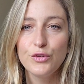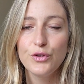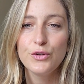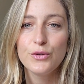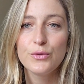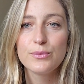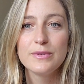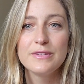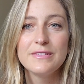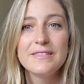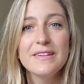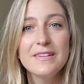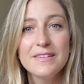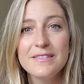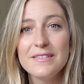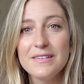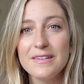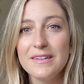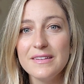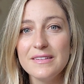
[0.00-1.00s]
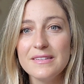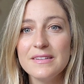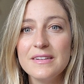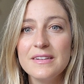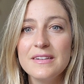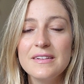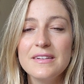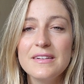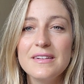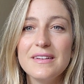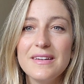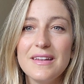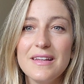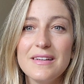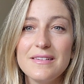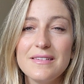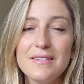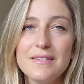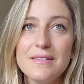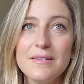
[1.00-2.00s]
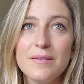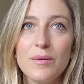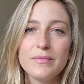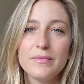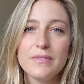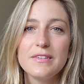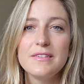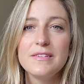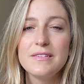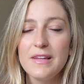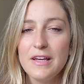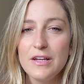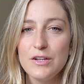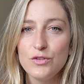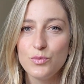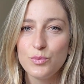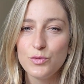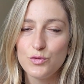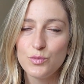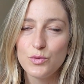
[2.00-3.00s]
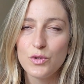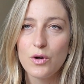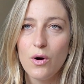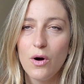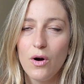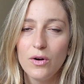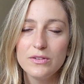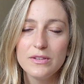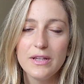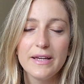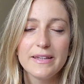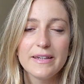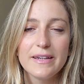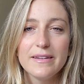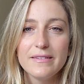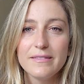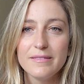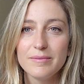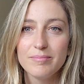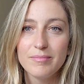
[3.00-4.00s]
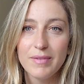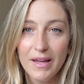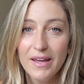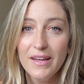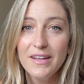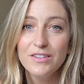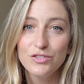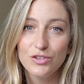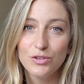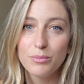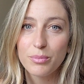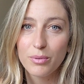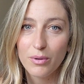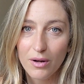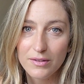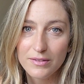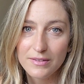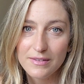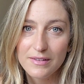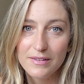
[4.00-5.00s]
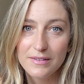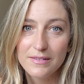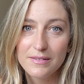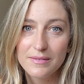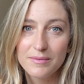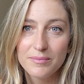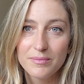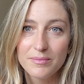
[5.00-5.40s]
you're resisting this stage, which we call like the aging process.